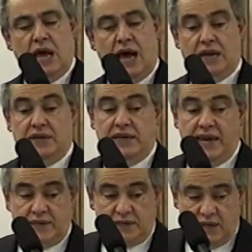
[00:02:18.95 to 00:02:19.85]
And
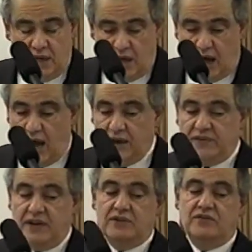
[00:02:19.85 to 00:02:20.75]
yet, I
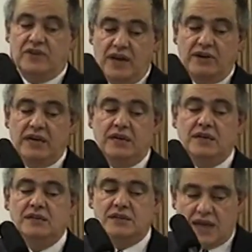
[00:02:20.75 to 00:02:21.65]
felt very
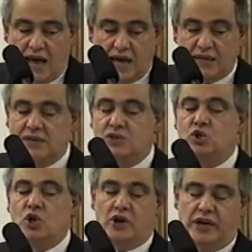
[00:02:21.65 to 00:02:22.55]
sad and
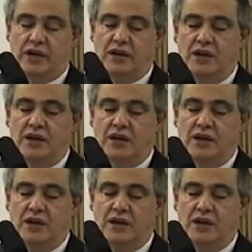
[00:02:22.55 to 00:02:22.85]
sorry